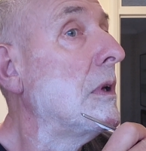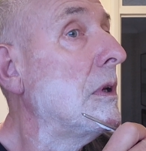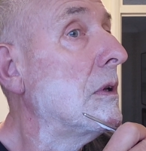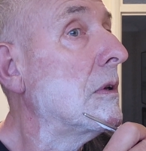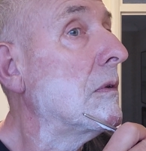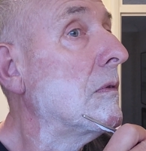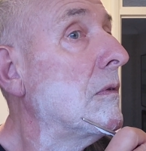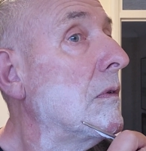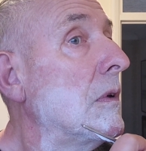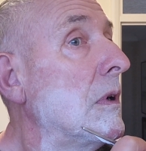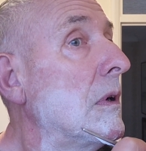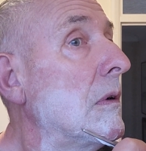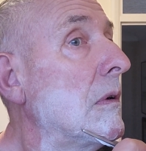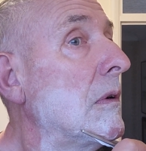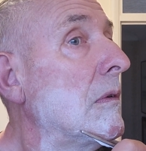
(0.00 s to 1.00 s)
It's a
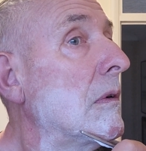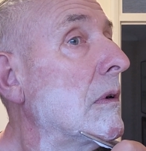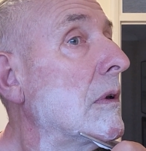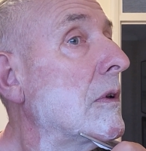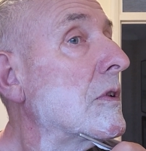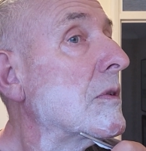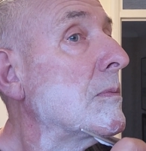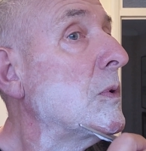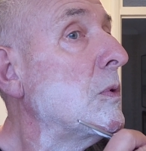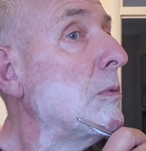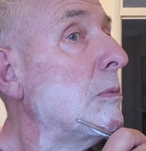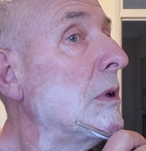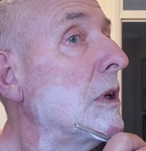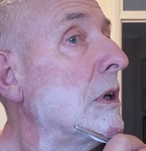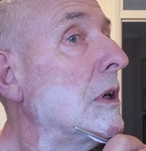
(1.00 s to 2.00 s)
very, very small
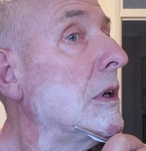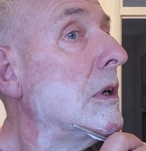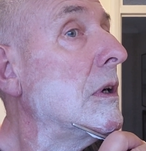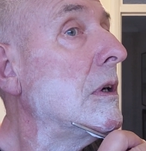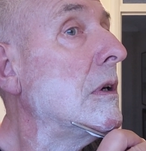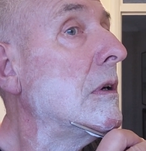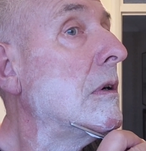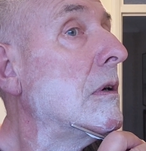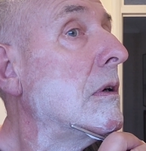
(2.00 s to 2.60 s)
blade.